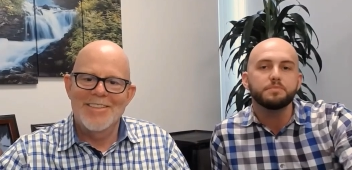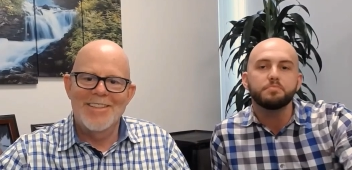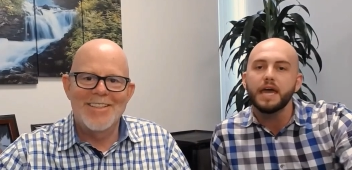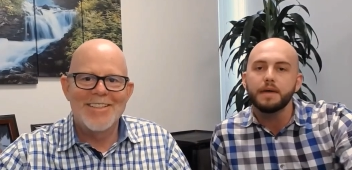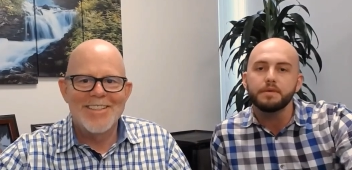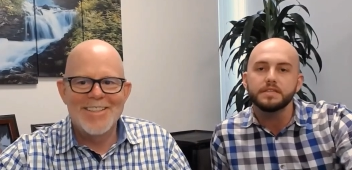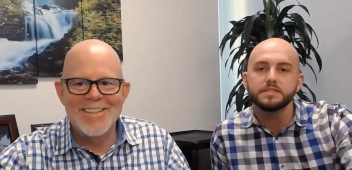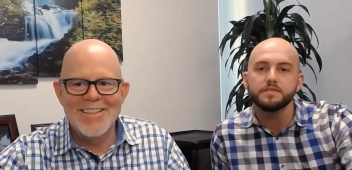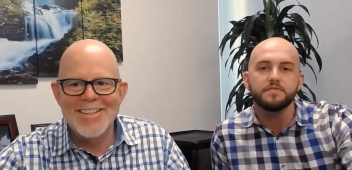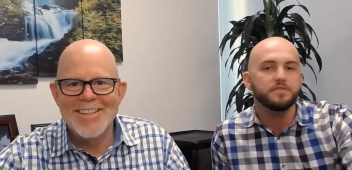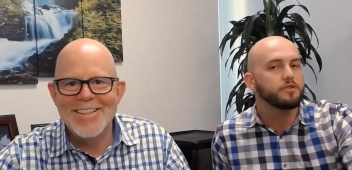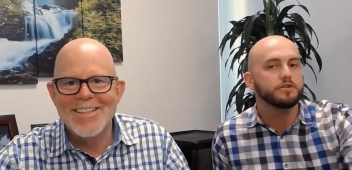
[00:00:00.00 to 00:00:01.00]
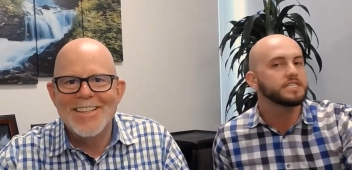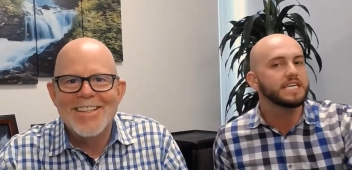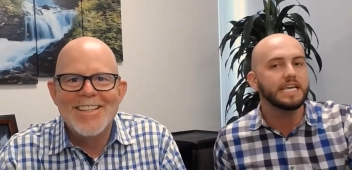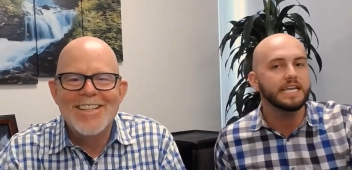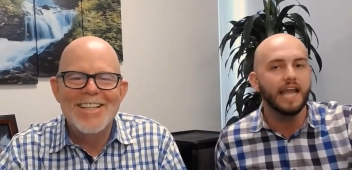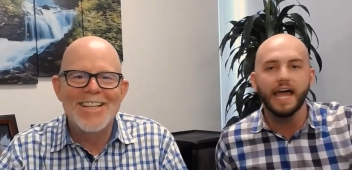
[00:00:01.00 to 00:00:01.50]
Speaker 1: payments of
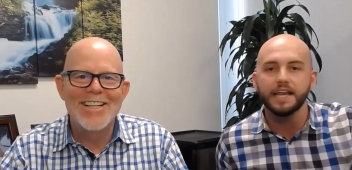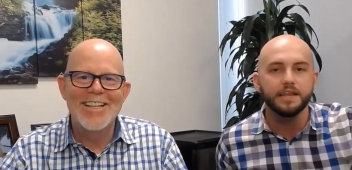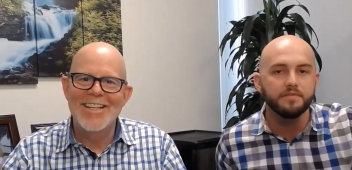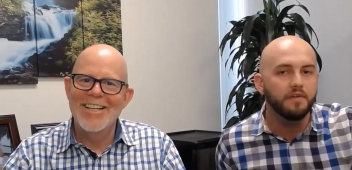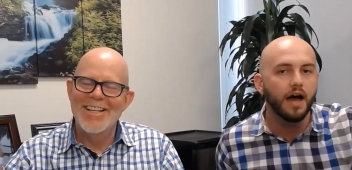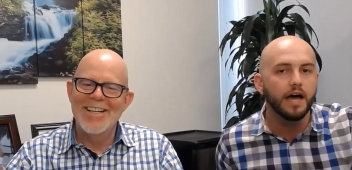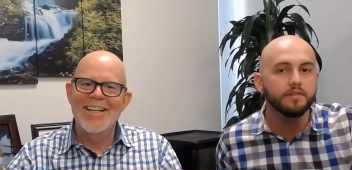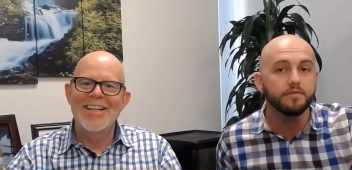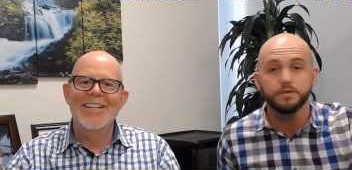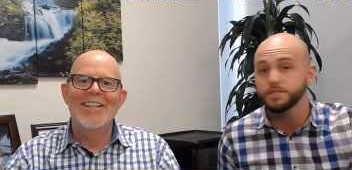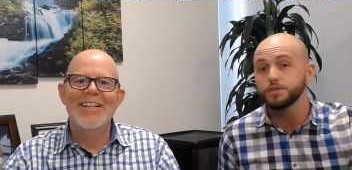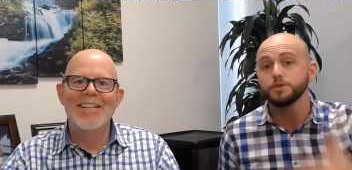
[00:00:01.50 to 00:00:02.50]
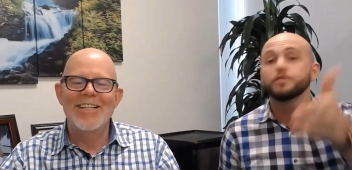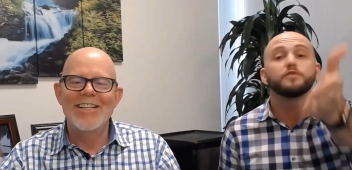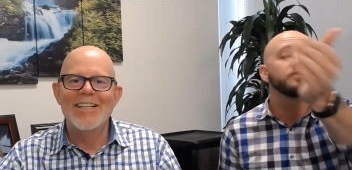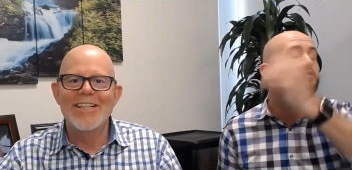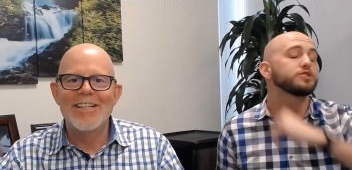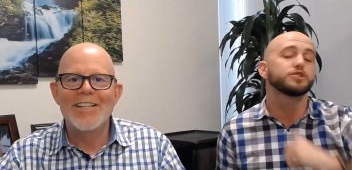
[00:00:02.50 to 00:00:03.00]
13.95 or until your
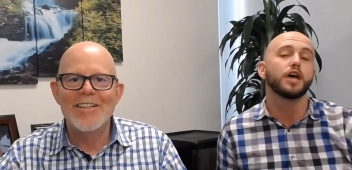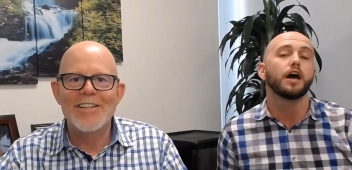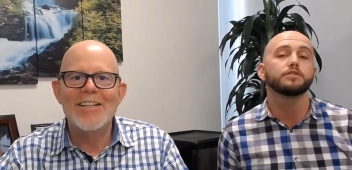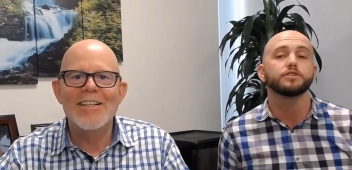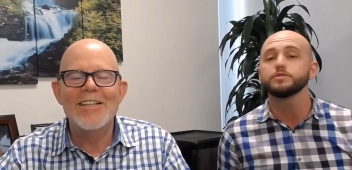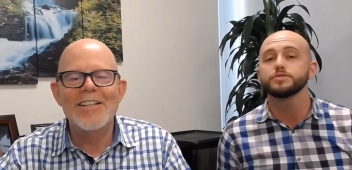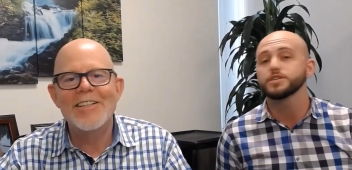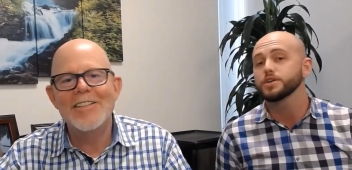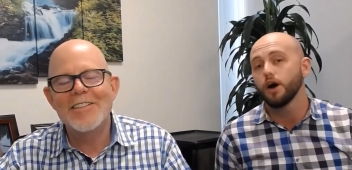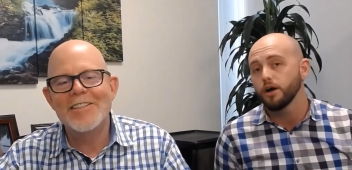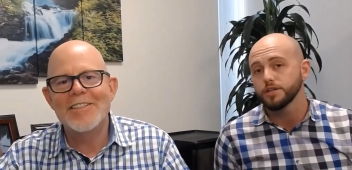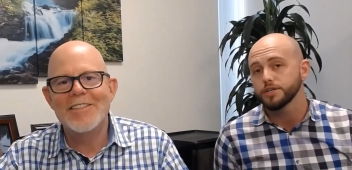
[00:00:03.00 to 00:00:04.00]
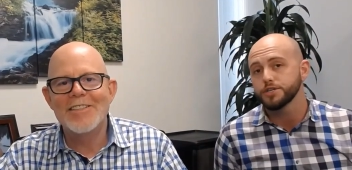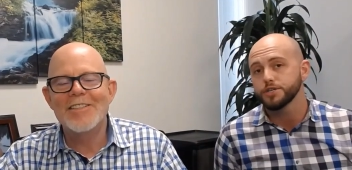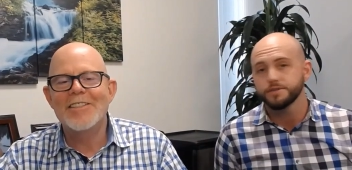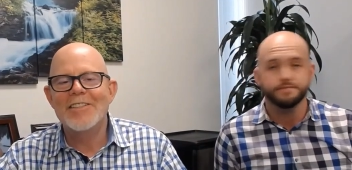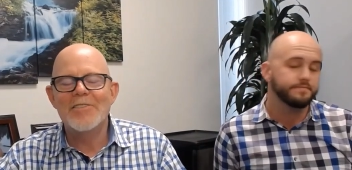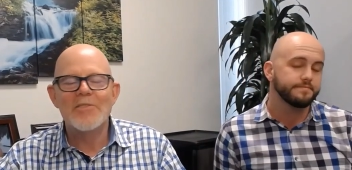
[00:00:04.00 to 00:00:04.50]
first child goes to college.
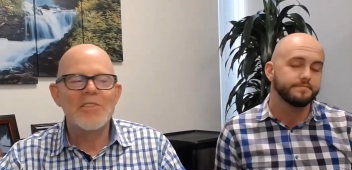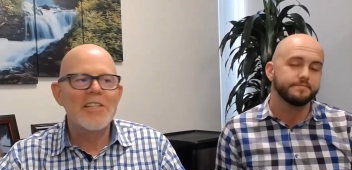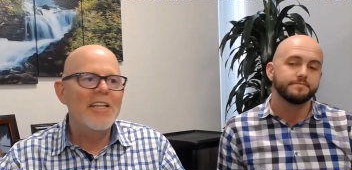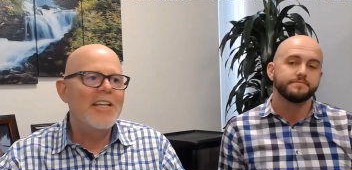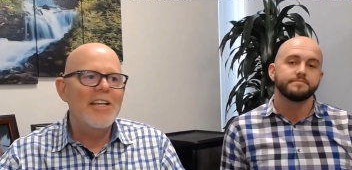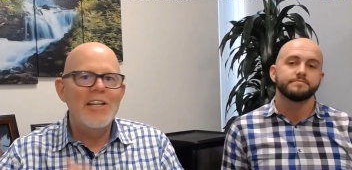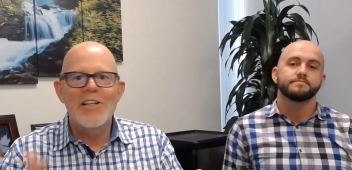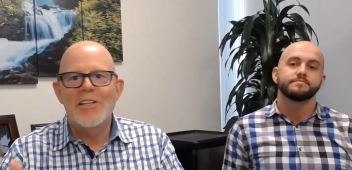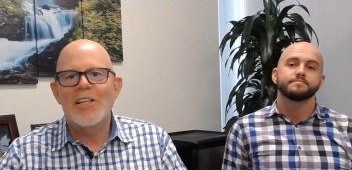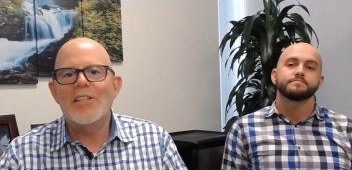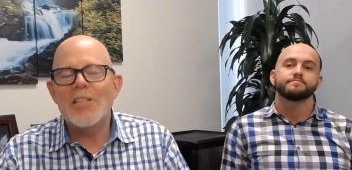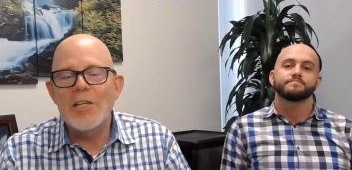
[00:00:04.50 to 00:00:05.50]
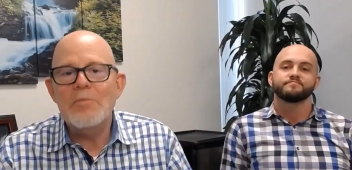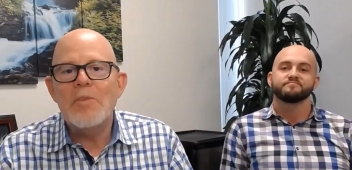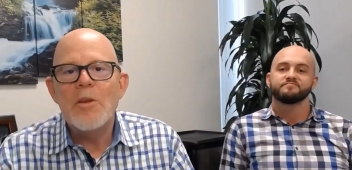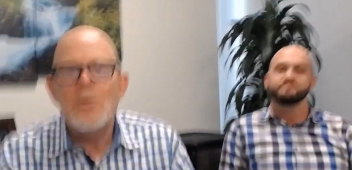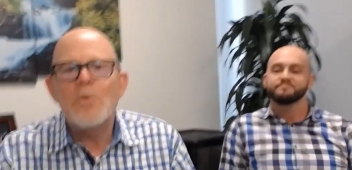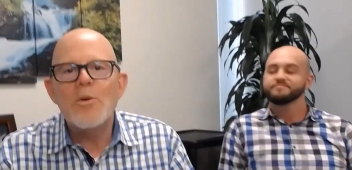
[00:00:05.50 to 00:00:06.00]
Speaker 2: Listen,
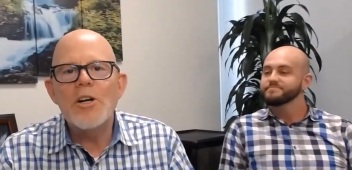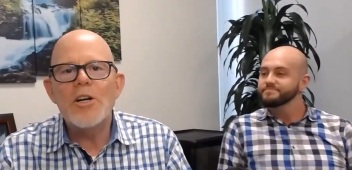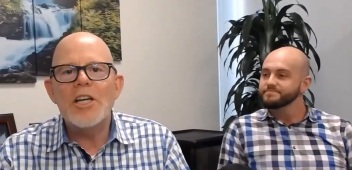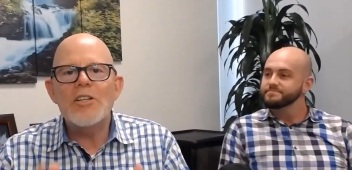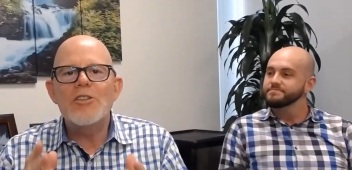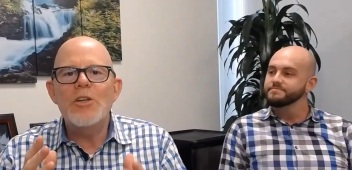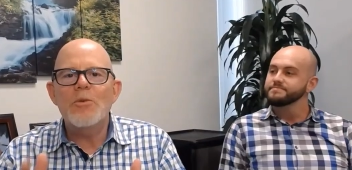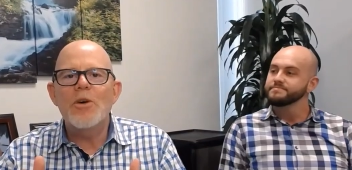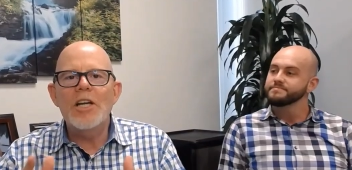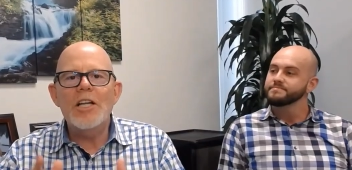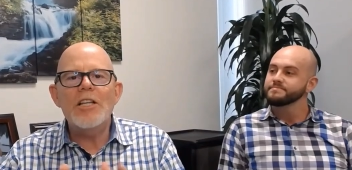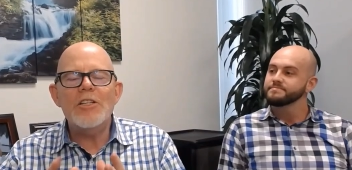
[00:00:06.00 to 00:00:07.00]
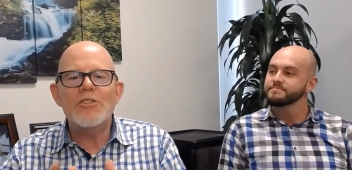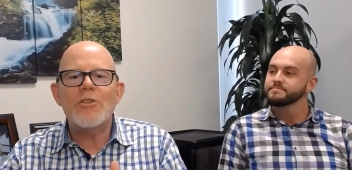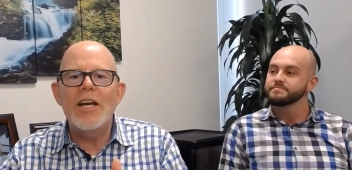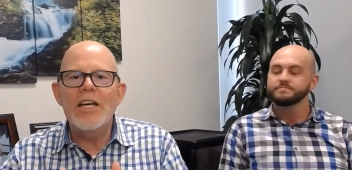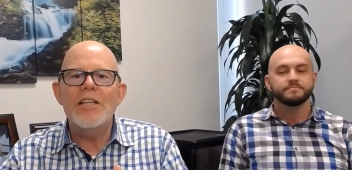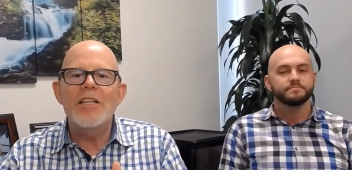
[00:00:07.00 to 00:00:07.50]
we're we're
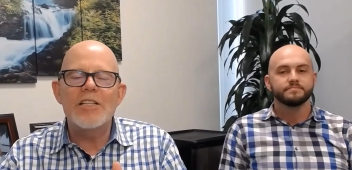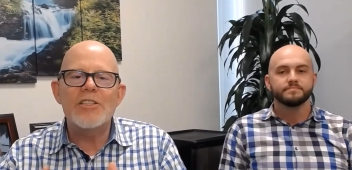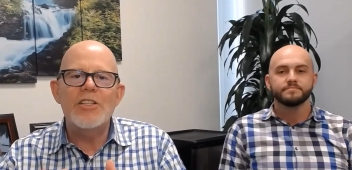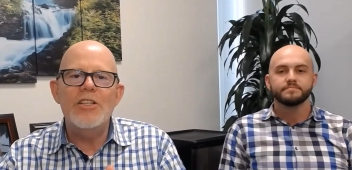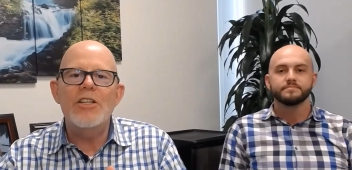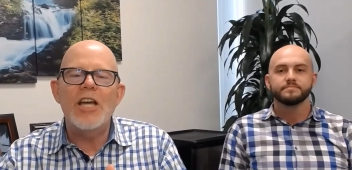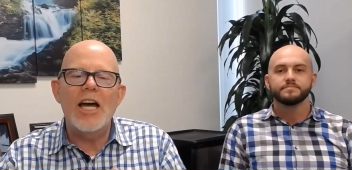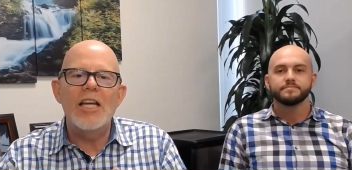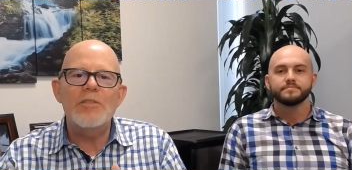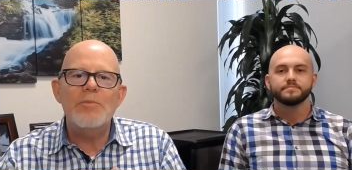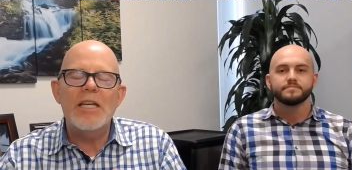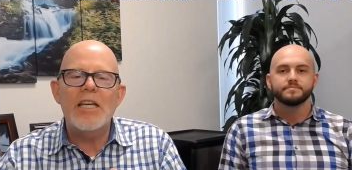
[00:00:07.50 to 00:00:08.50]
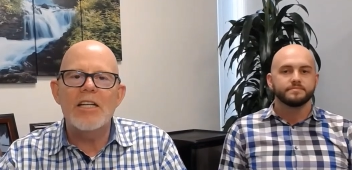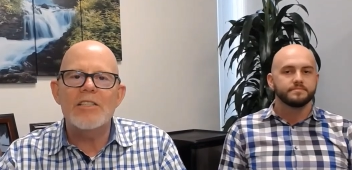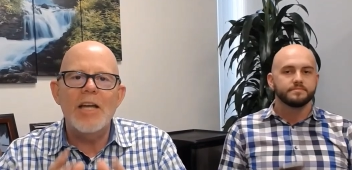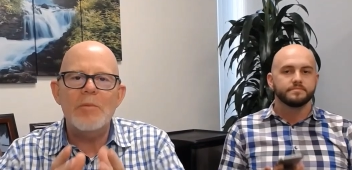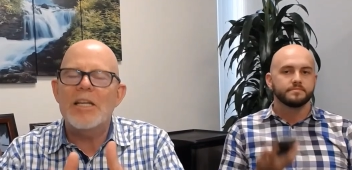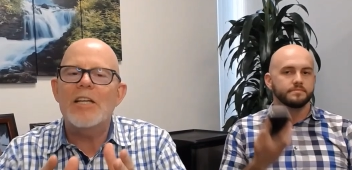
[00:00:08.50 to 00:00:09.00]
illustrating this to you guys because
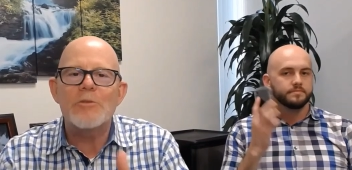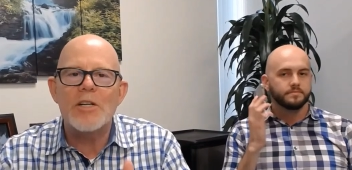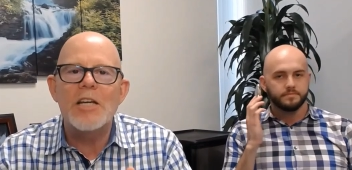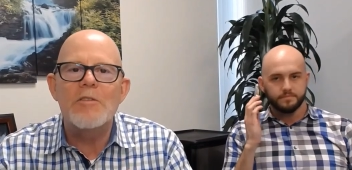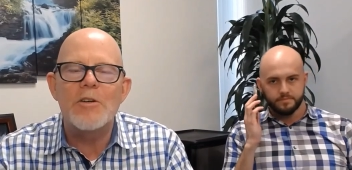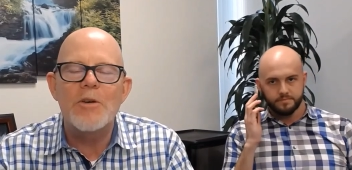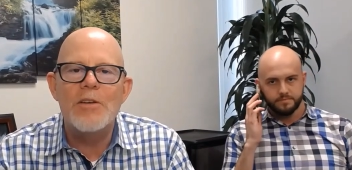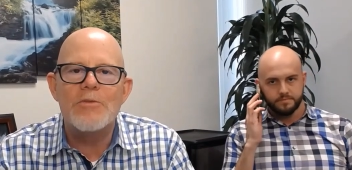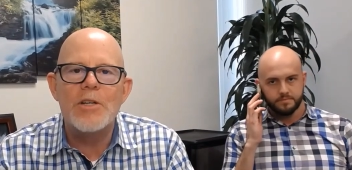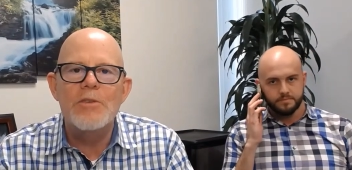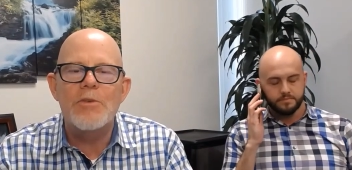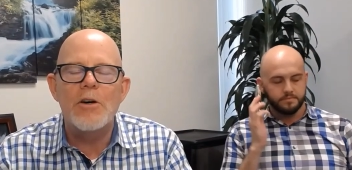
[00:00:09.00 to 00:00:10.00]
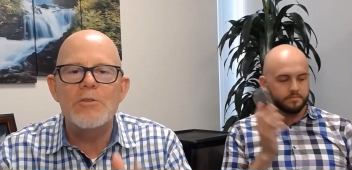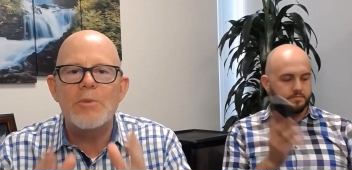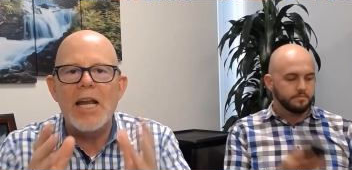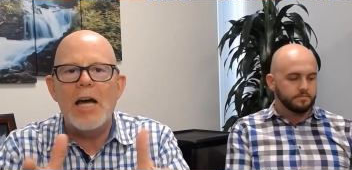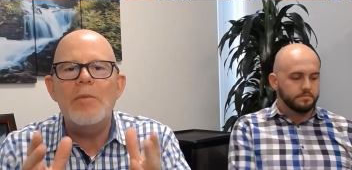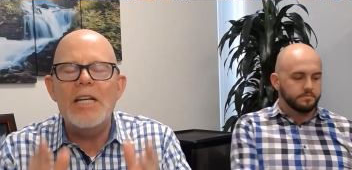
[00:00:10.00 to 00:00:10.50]
not because we're giving away free phones, but
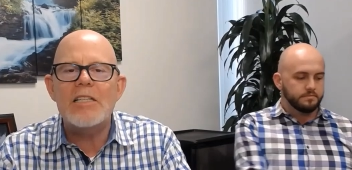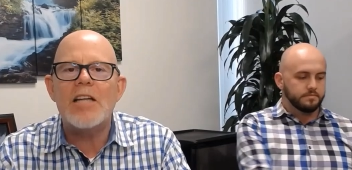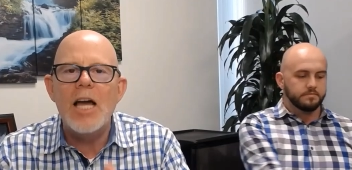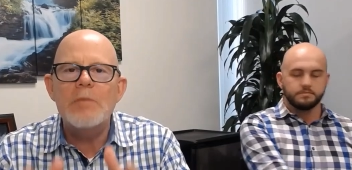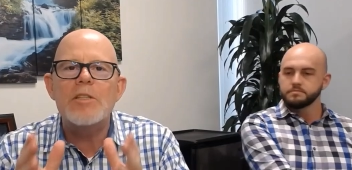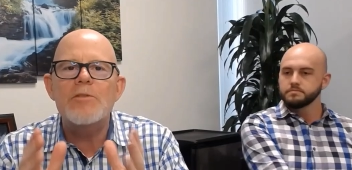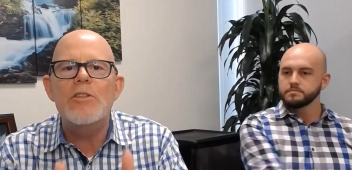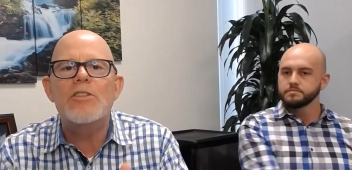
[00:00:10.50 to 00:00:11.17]
how many times have you